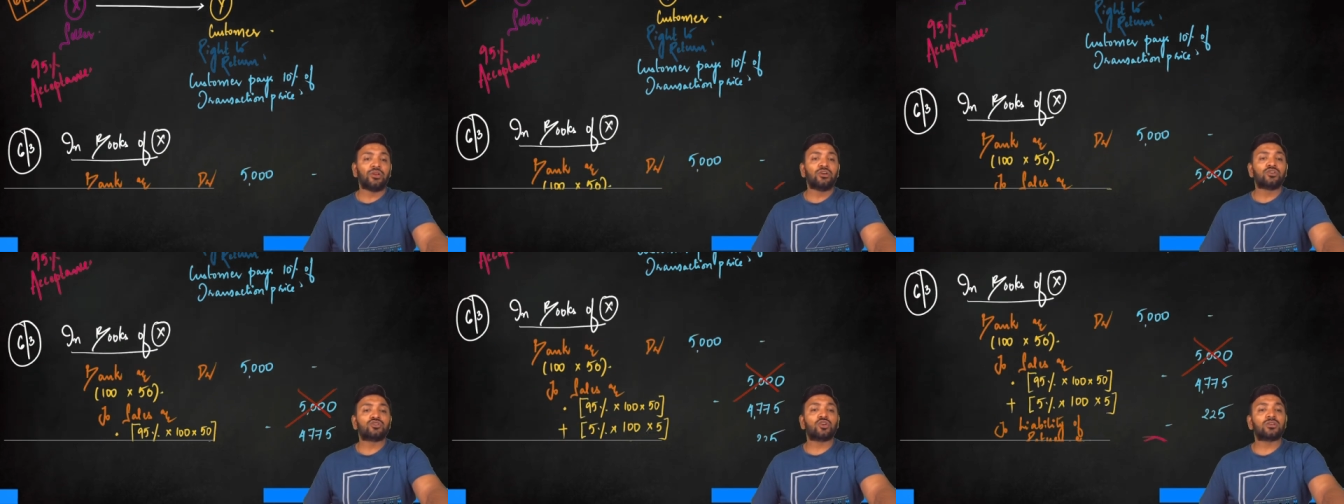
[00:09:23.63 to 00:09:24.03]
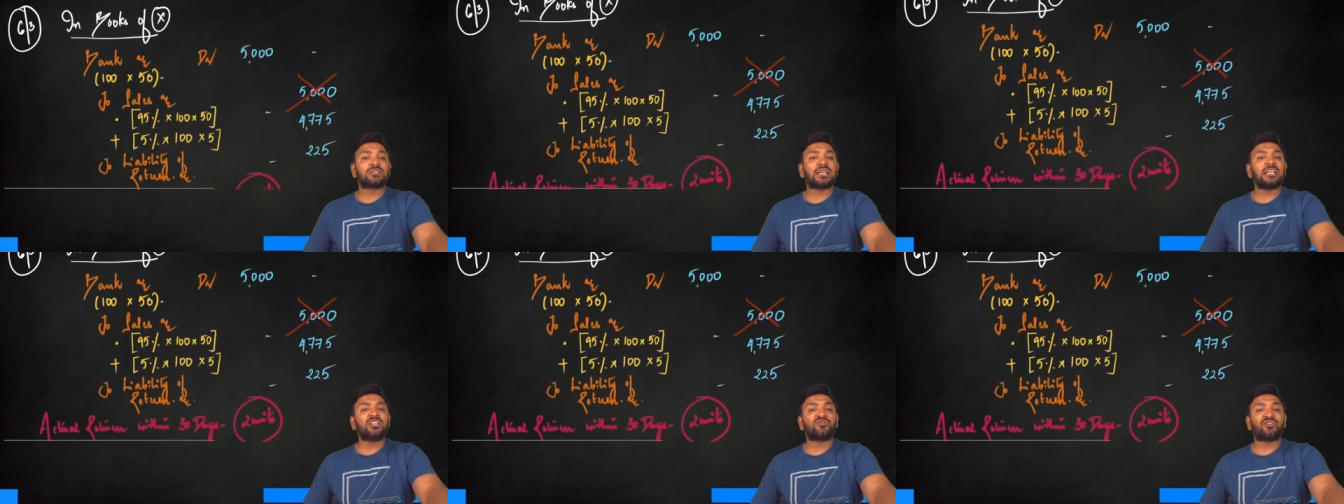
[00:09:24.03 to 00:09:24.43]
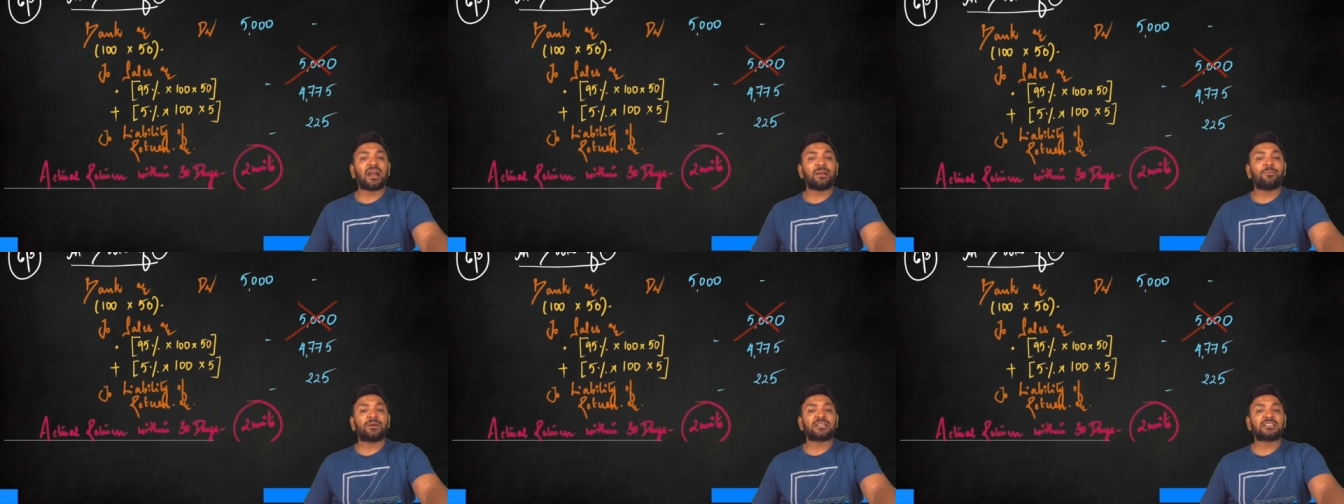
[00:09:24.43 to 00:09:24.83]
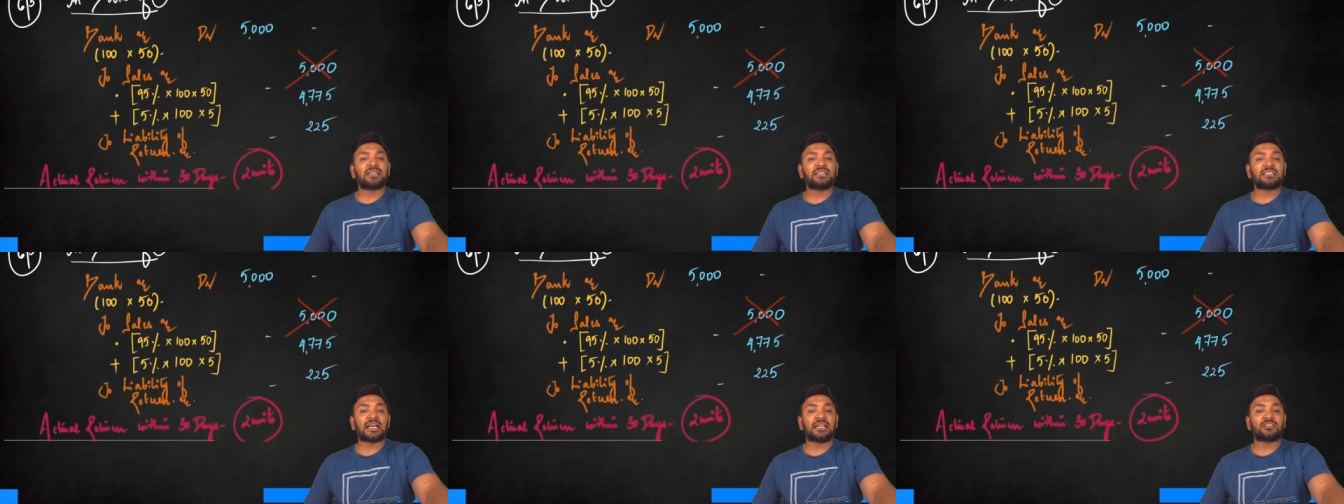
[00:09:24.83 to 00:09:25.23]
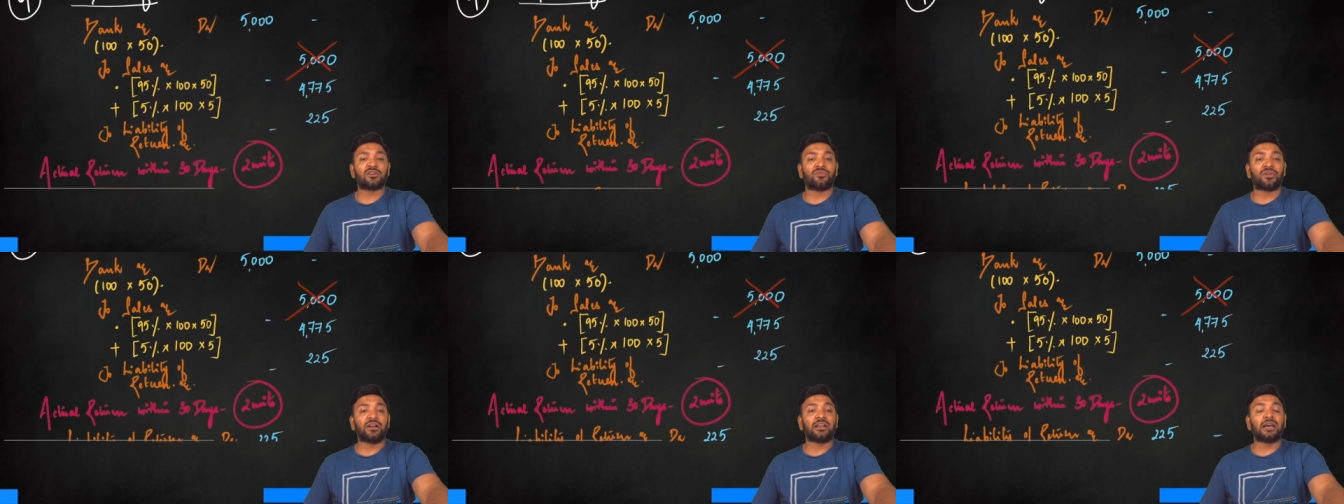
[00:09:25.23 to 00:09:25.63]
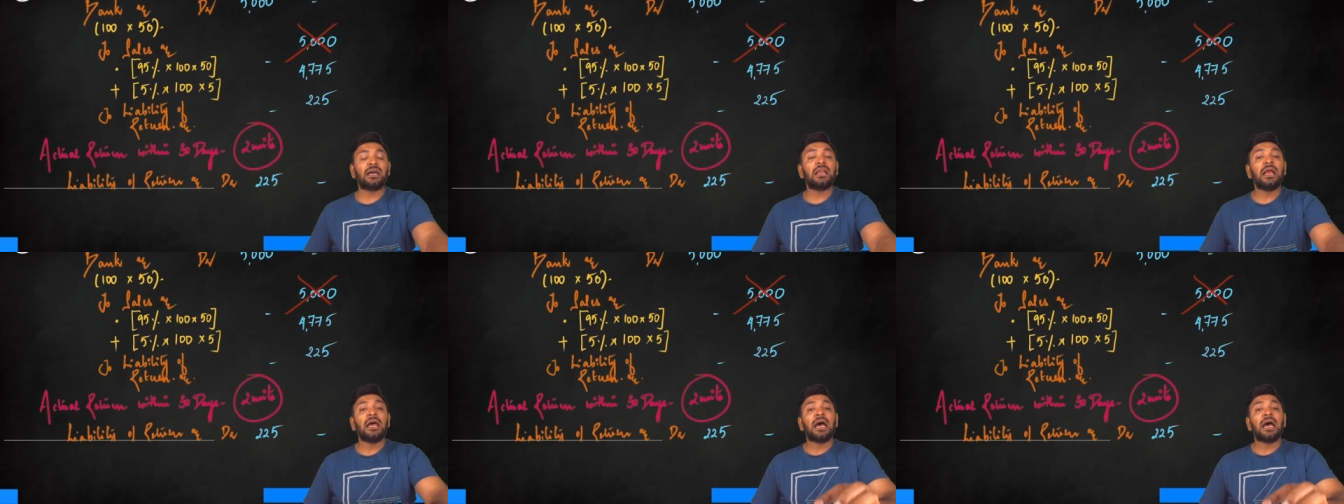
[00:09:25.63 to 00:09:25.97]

So such 5% chance of return,